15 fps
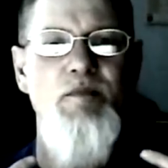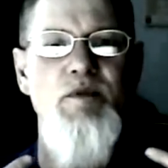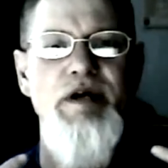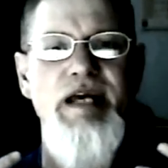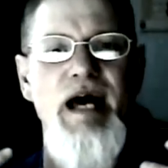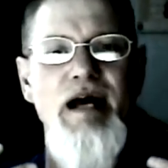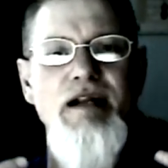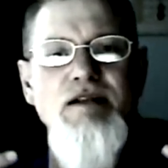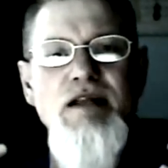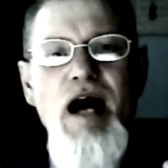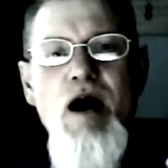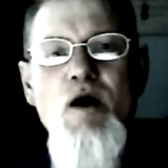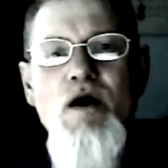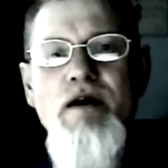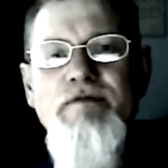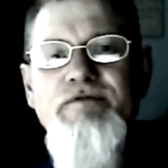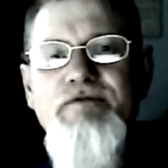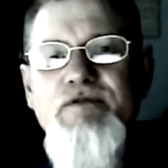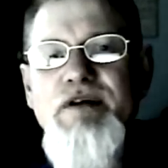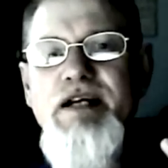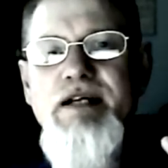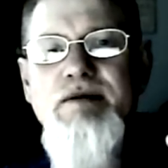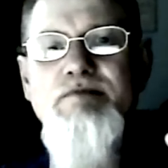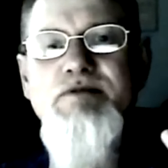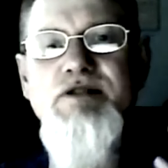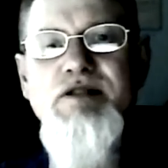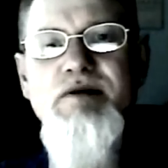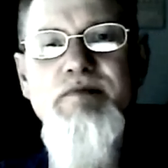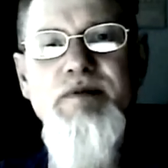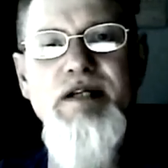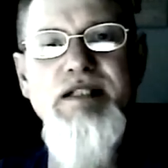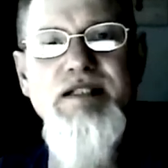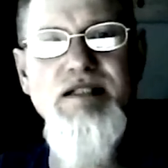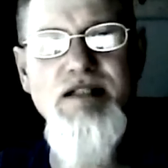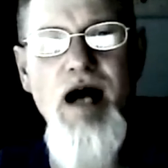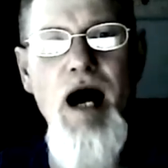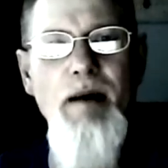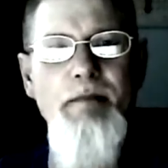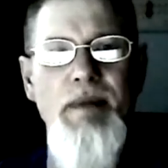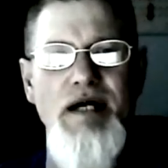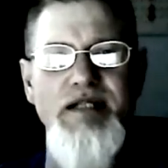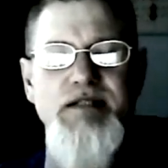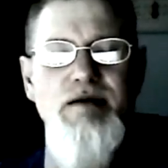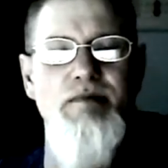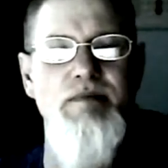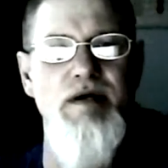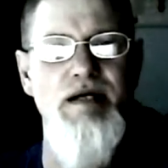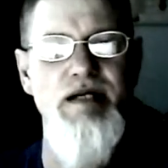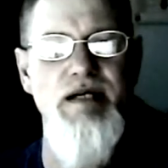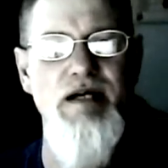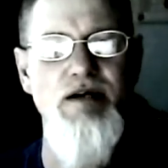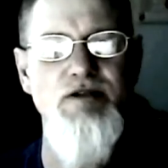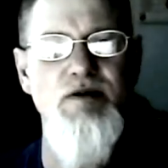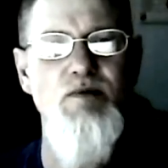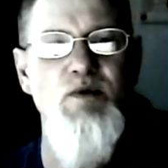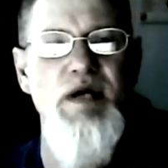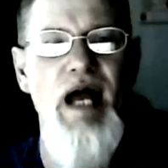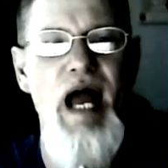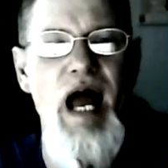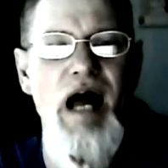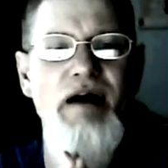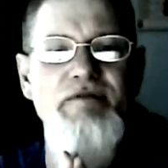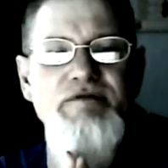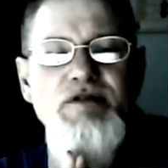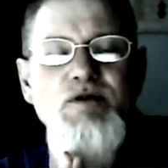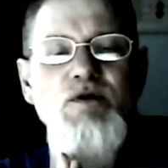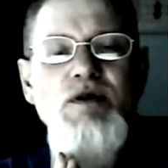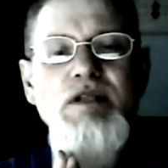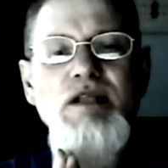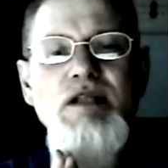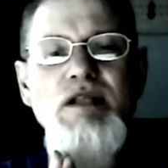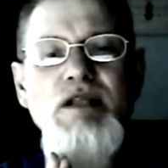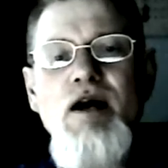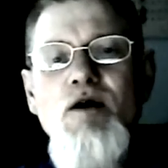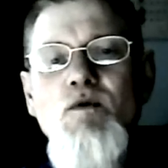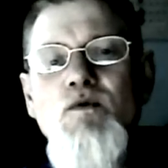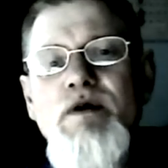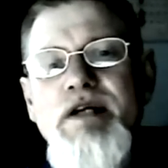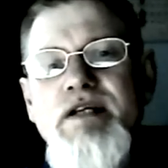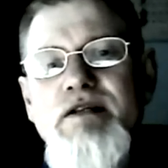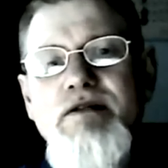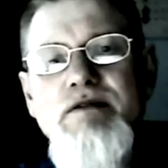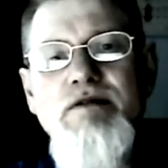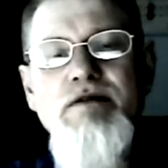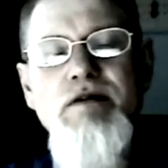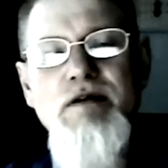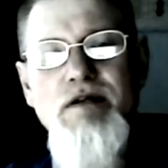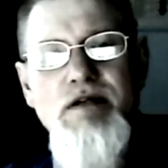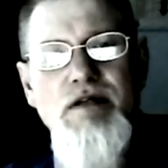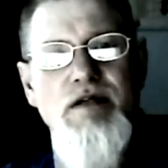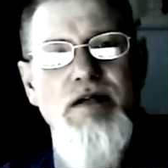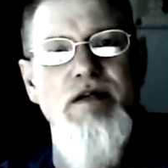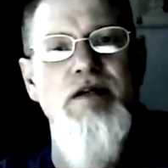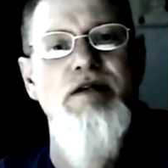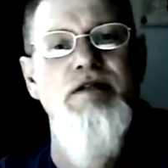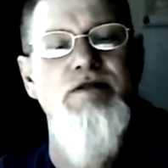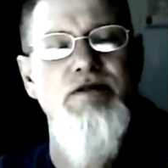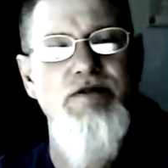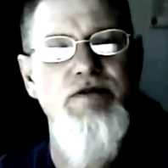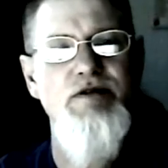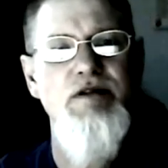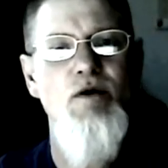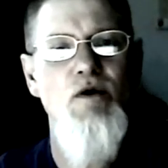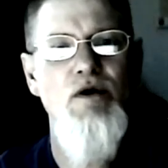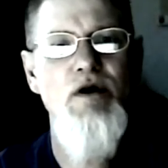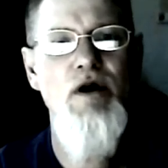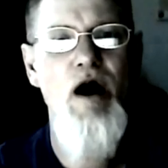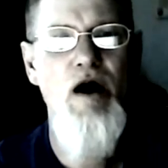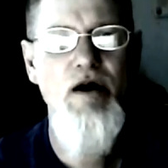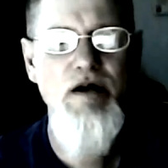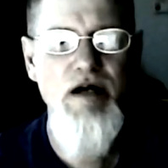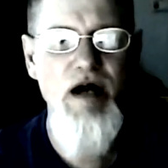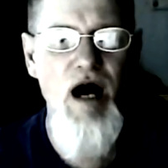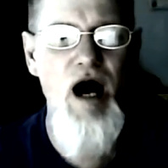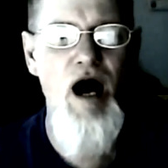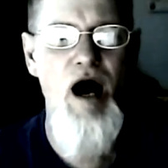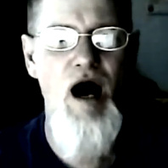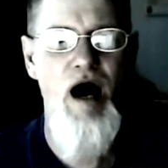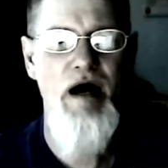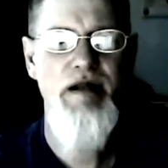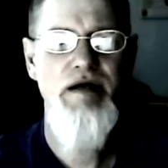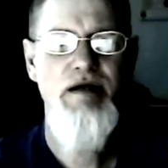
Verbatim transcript: We can't allow our freedoms to be stopped by somebody else. And we have to align our will to the Lord our God.